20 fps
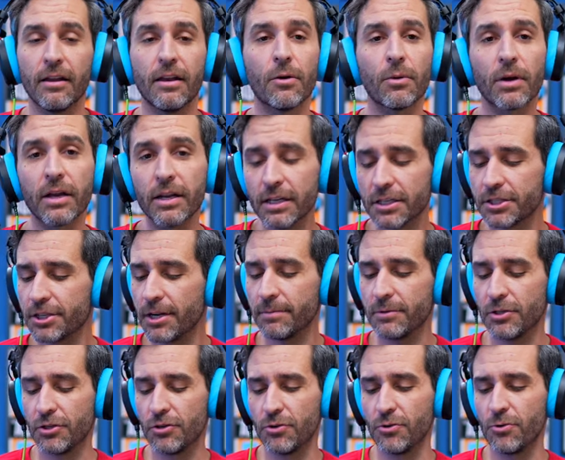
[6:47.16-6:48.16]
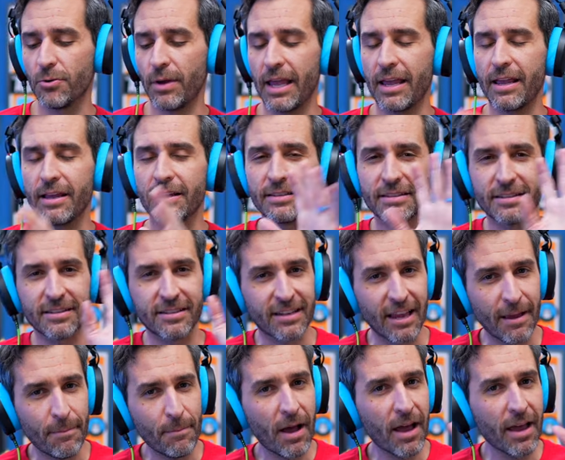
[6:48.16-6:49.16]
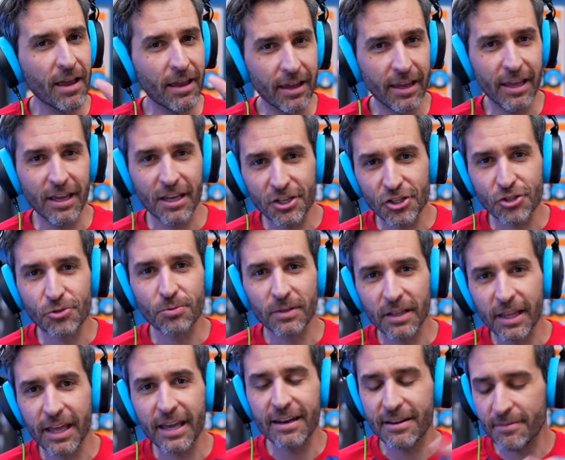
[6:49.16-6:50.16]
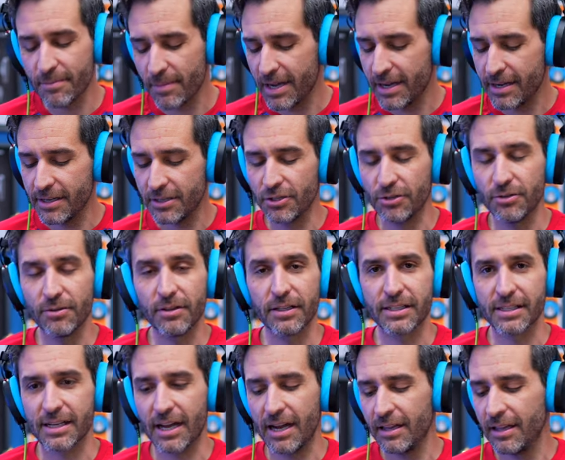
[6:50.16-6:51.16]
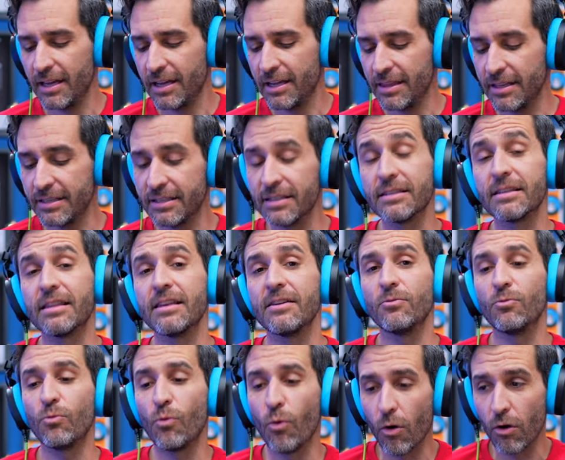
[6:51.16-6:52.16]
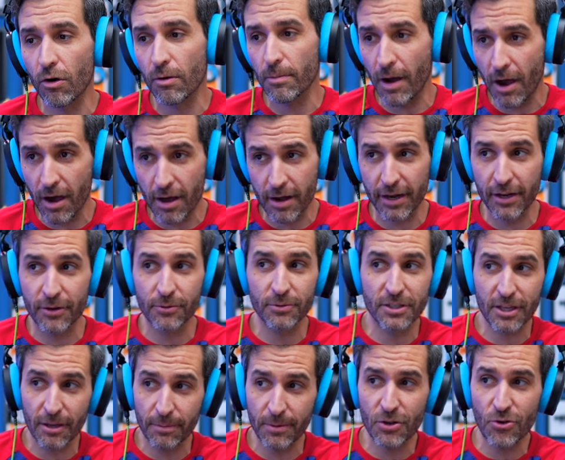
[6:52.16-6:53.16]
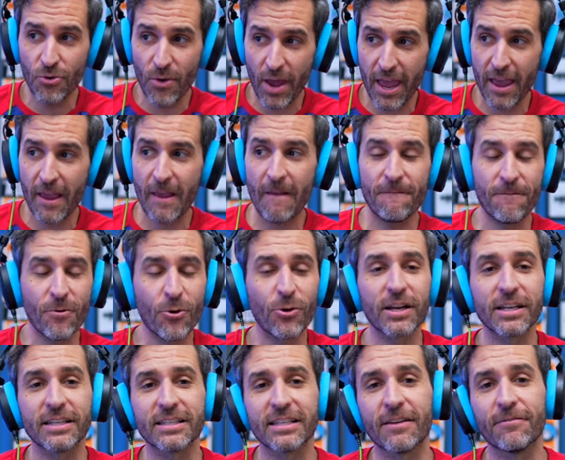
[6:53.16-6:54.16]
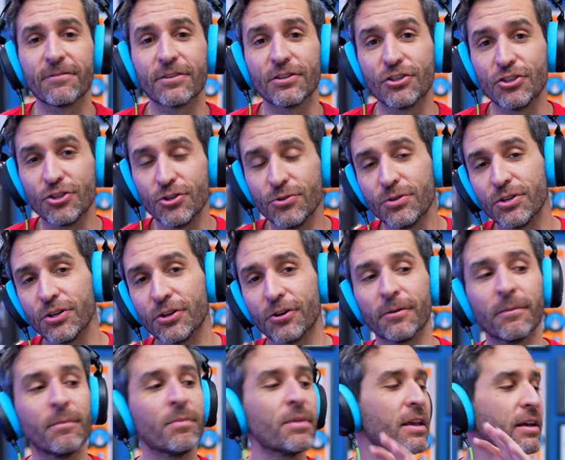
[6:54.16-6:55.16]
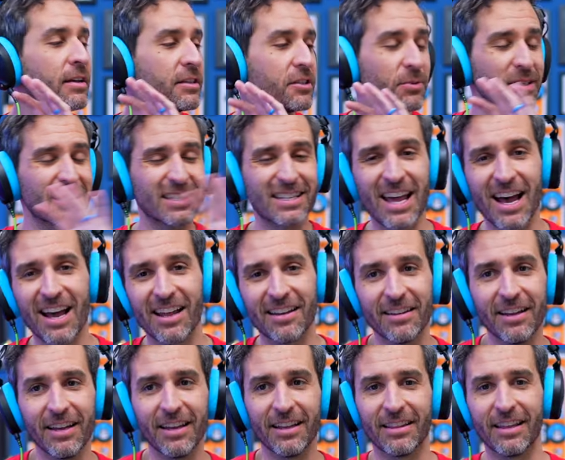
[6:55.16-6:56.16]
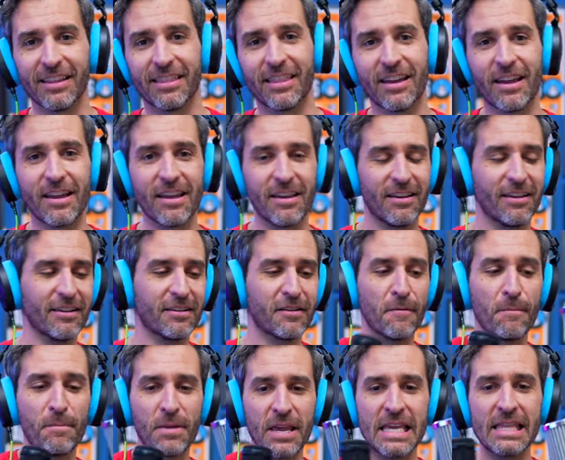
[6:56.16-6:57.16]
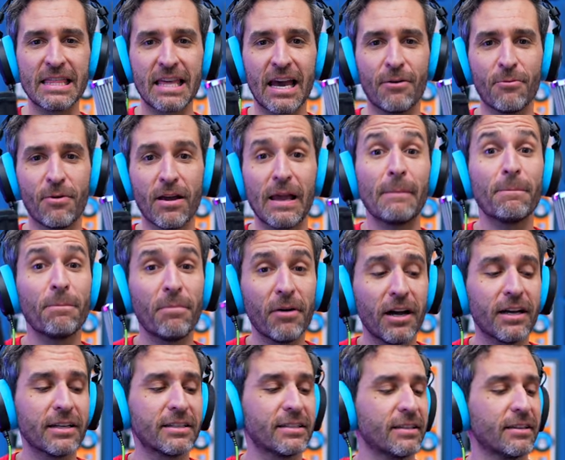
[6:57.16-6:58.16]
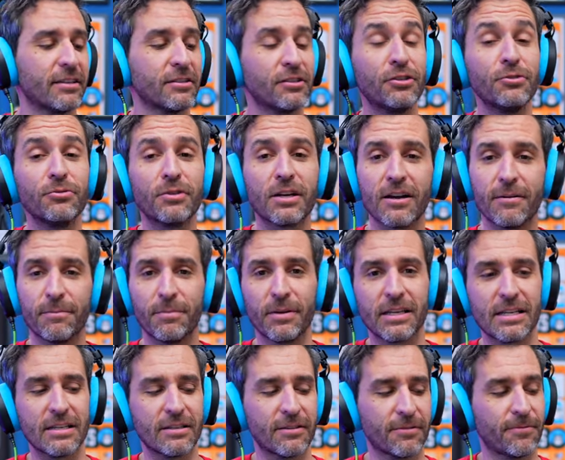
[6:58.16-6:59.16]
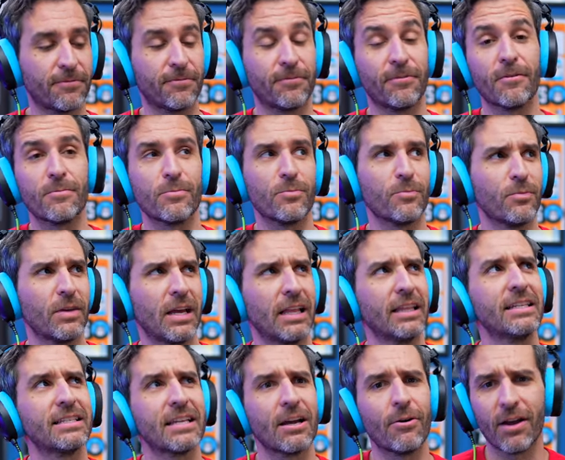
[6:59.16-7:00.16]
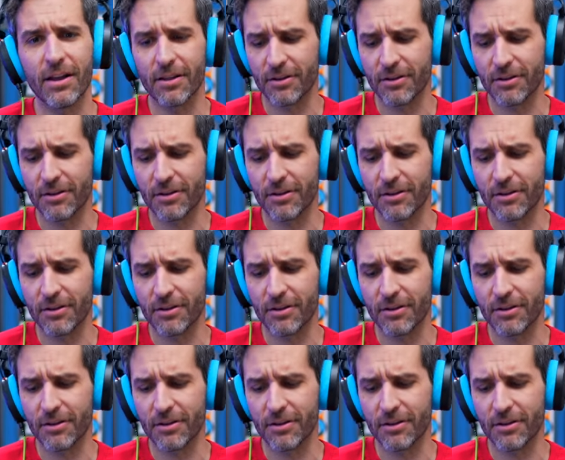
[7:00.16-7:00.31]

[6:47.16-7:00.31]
Now we're going to jump to a semi-ish related mic to the Skylight. This is the Warm Audio WA47 Junior. So it's not that they compete that way, but the two companies from, at least how I